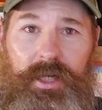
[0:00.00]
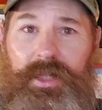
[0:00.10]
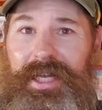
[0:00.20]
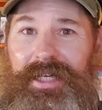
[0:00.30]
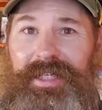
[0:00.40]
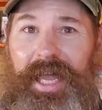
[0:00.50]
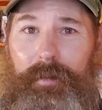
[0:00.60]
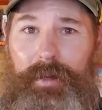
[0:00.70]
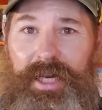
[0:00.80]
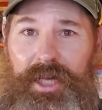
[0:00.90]
The
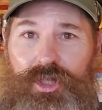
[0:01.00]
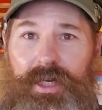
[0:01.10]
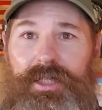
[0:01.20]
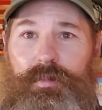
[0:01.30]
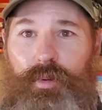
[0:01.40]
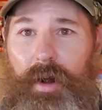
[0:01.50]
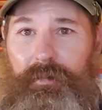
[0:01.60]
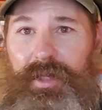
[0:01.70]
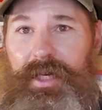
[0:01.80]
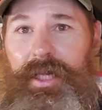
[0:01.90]
contamination has
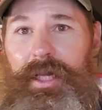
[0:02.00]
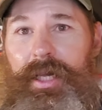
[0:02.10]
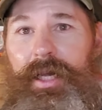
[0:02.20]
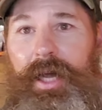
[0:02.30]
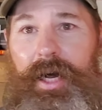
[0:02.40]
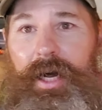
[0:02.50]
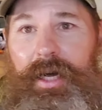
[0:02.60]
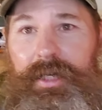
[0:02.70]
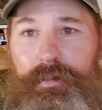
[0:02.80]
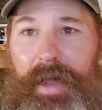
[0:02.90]
prompted uh,
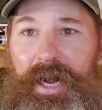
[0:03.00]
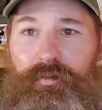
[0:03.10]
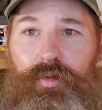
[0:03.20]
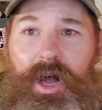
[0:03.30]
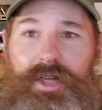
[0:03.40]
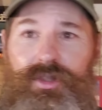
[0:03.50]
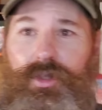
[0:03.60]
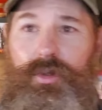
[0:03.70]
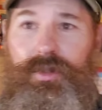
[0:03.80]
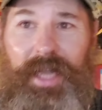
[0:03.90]
a spat of
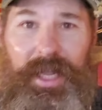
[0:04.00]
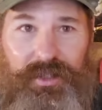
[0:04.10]
lawsuits and